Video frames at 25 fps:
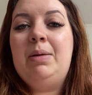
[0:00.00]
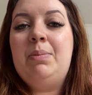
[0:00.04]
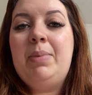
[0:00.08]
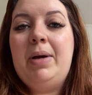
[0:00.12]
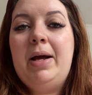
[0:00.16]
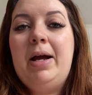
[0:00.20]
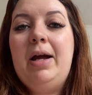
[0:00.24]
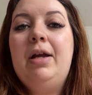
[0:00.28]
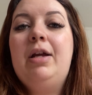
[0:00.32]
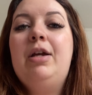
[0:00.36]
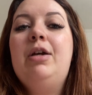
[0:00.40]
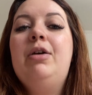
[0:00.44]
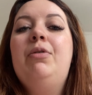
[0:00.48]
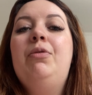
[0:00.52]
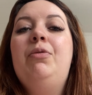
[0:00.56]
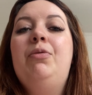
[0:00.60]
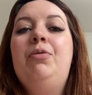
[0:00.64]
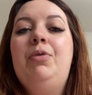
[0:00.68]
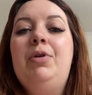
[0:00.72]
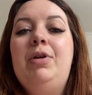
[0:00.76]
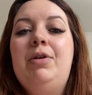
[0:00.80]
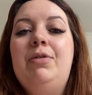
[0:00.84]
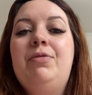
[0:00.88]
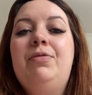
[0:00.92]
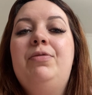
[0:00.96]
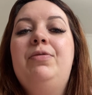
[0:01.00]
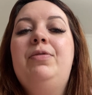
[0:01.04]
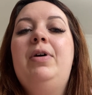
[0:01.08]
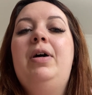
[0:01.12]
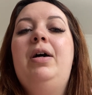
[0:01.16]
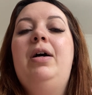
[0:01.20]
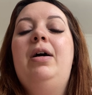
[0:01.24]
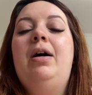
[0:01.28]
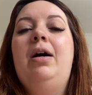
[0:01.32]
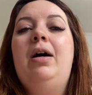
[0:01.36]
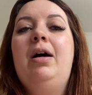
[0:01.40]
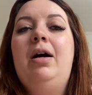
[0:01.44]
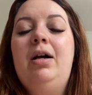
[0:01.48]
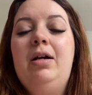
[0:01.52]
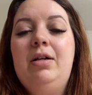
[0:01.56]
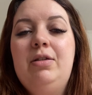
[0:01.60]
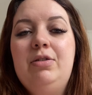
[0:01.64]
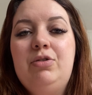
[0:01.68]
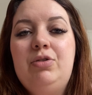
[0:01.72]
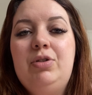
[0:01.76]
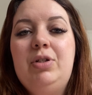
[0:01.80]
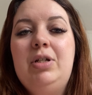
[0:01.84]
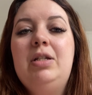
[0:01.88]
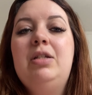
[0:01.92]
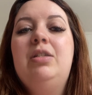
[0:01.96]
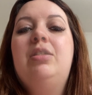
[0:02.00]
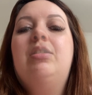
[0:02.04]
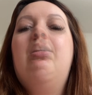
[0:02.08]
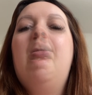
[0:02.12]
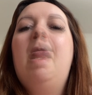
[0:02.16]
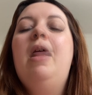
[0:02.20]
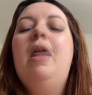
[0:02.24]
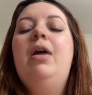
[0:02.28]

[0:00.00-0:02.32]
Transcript: back with a hundred